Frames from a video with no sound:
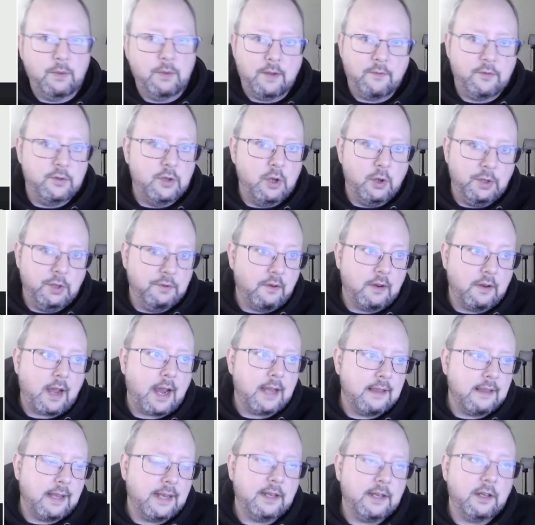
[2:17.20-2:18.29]
whatever note you got
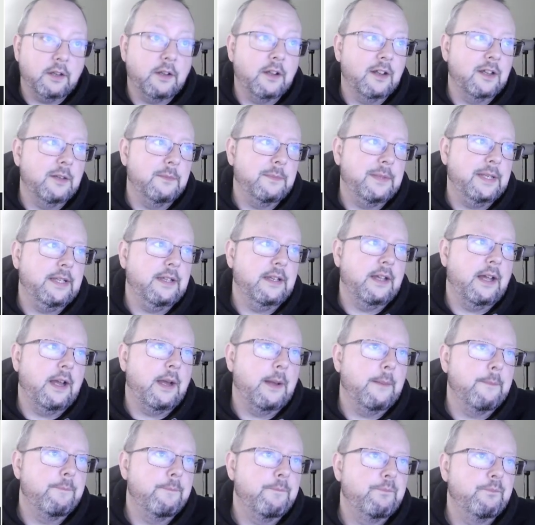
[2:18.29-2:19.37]
highlighted, are going to be
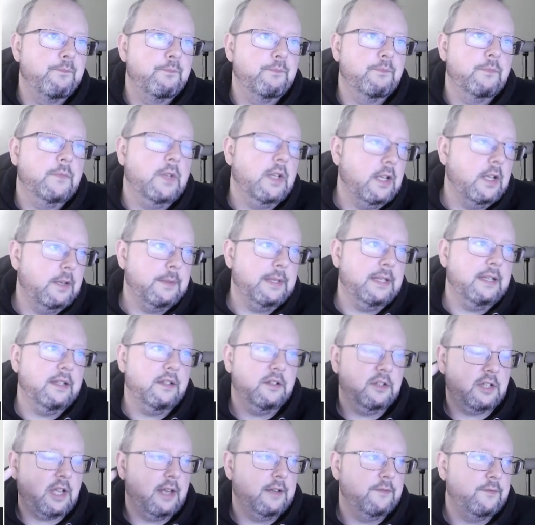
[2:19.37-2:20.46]

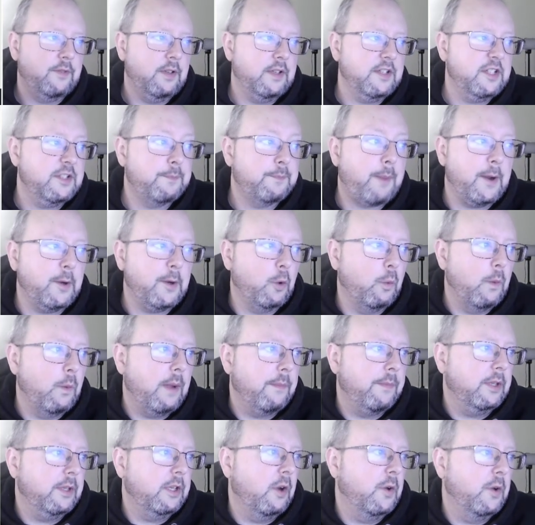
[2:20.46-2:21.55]
kind of a spider
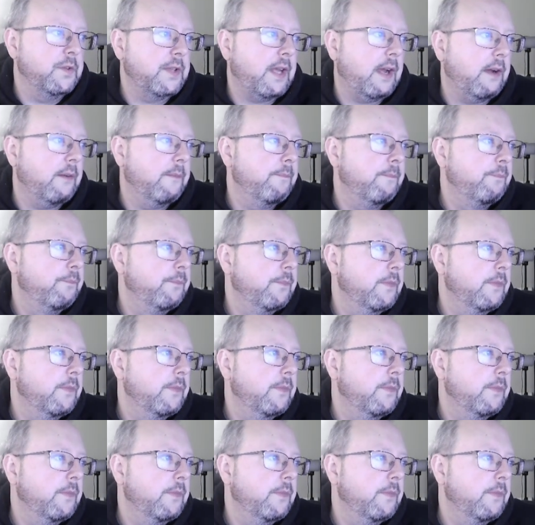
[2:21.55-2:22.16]
web that goes out.